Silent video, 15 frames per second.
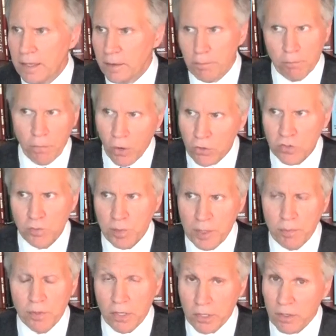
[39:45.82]
most
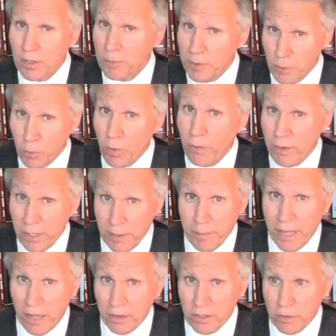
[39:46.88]
people are going to be worried
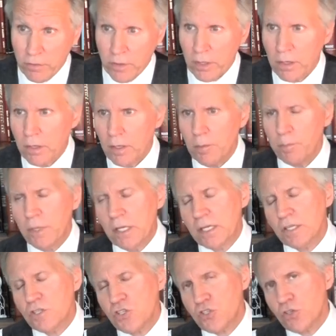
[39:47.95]
about you. They're going to be
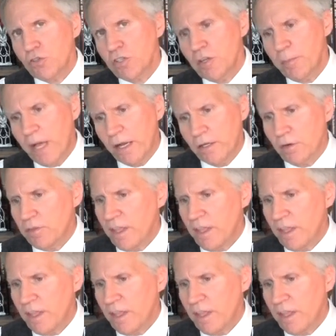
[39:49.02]
concerned about you.